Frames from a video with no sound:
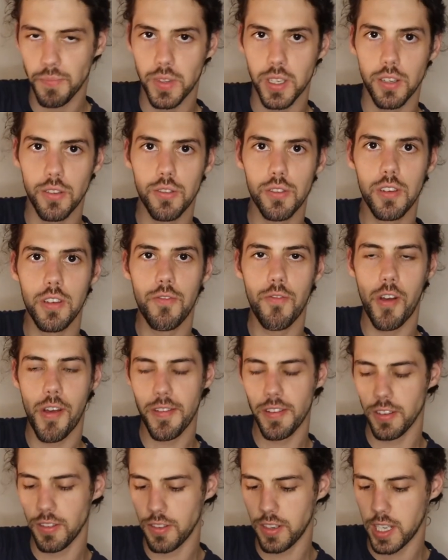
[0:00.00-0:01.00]
It's really fun
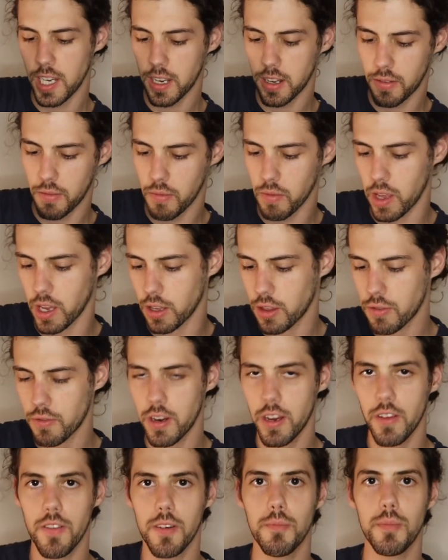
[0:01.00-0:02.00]
to stack like
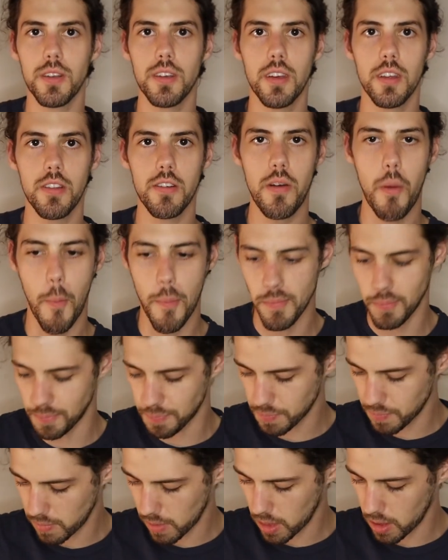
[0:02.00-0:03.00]
3 of them together,
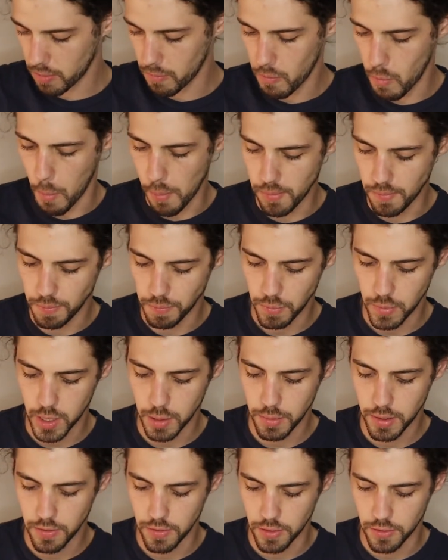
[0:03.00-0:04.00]

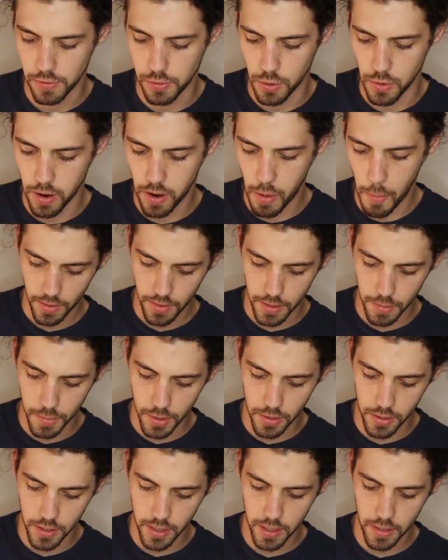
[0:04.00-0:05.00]
maybe even 4. Get them
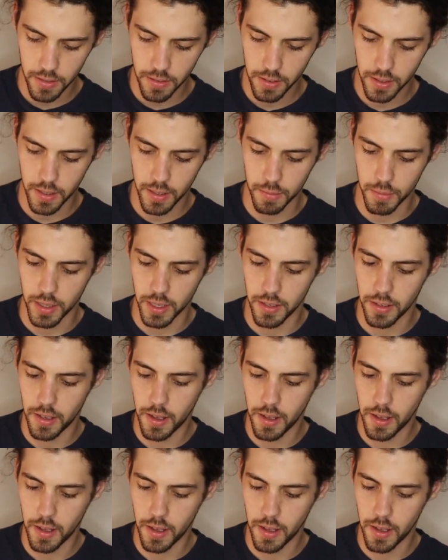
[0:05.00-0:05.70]
all together, get them lined